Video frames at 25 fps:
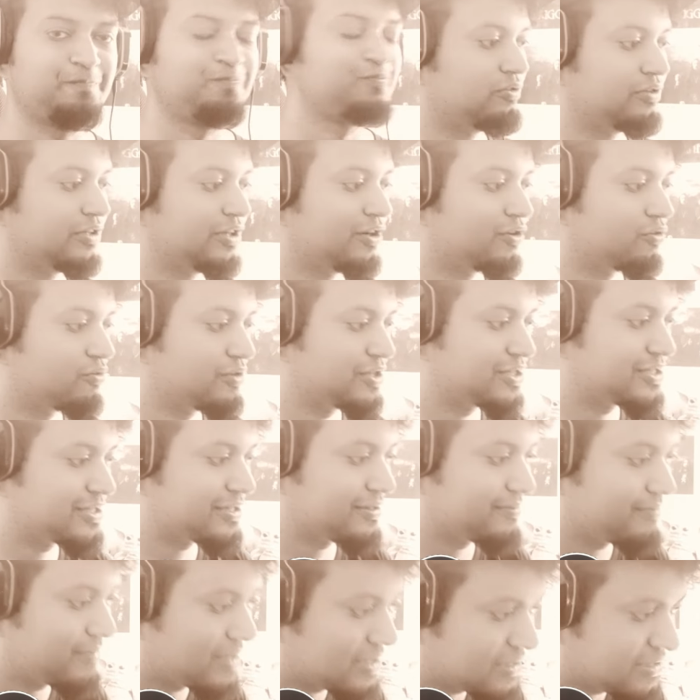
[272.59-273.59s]
Without
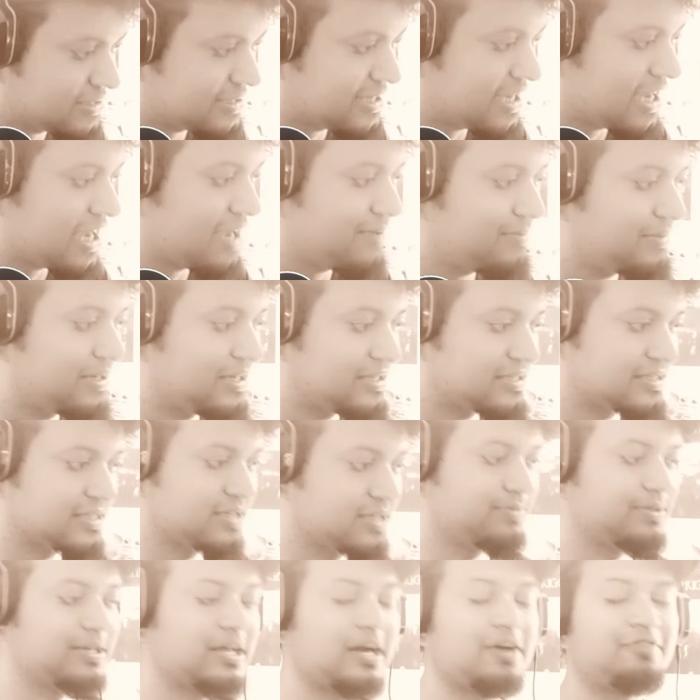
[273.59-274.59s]
wasting much time, let's
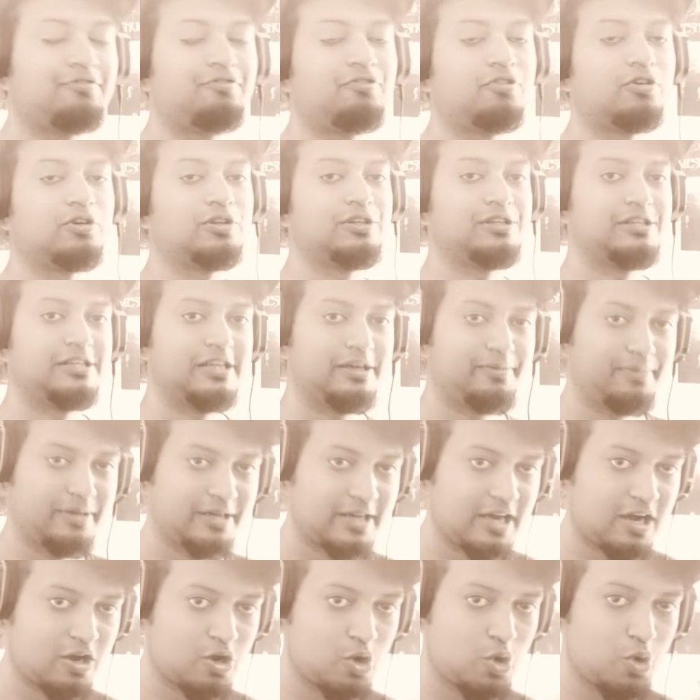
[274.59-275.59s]
give it up for
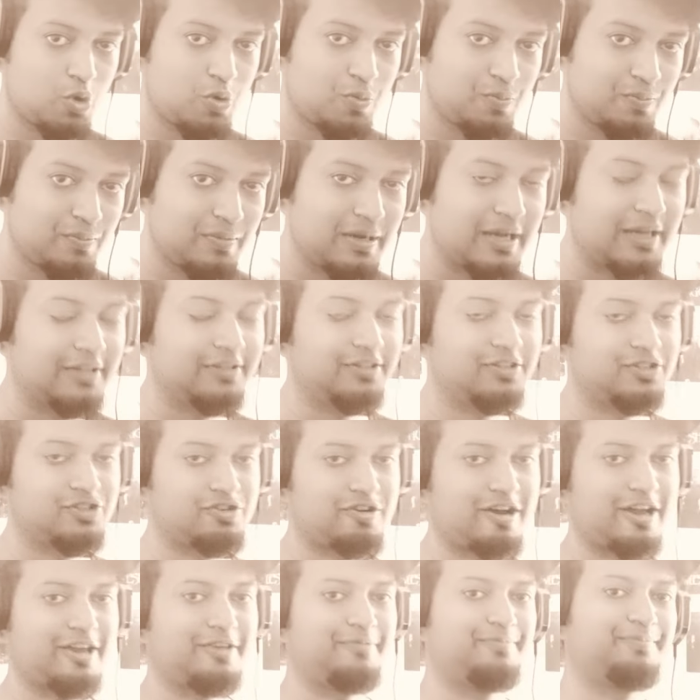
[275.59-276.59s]
David Angu and the
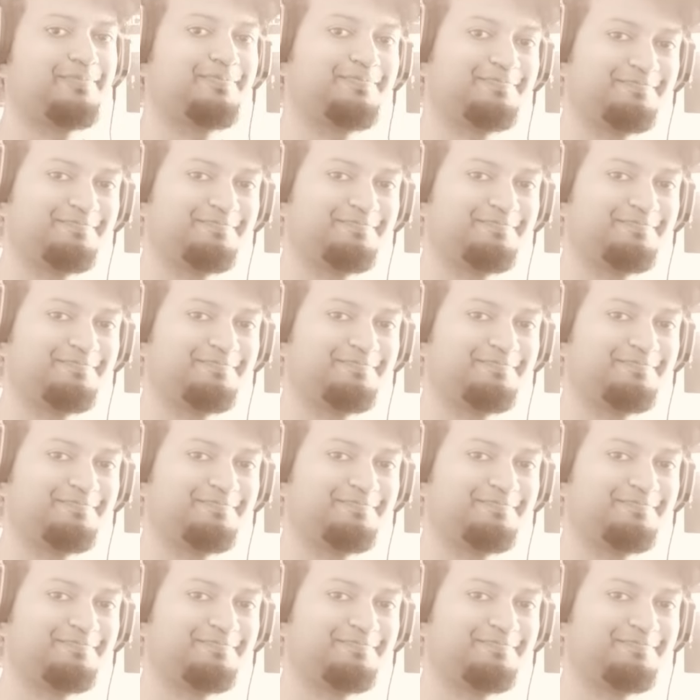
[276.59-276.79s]
Tribe.